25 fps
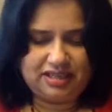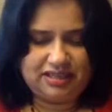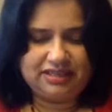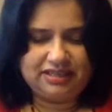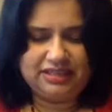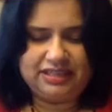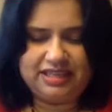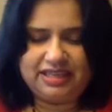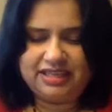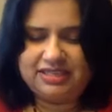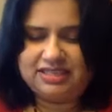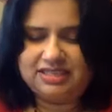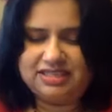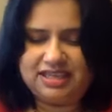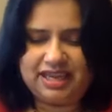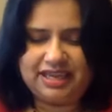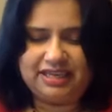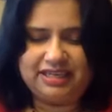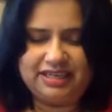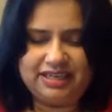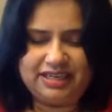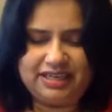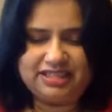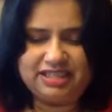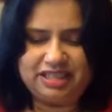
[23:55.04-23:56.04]
This
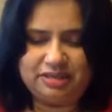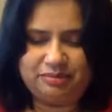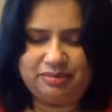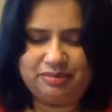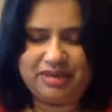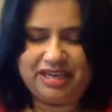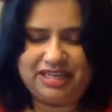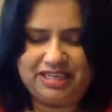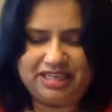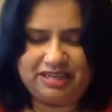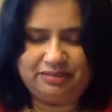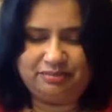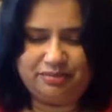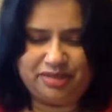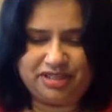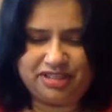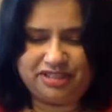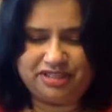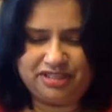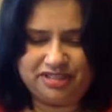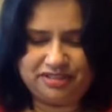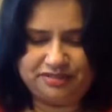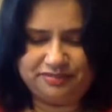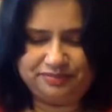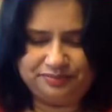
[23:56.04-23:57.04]
tightness in my
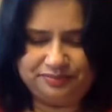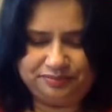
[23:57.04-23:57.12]
temples.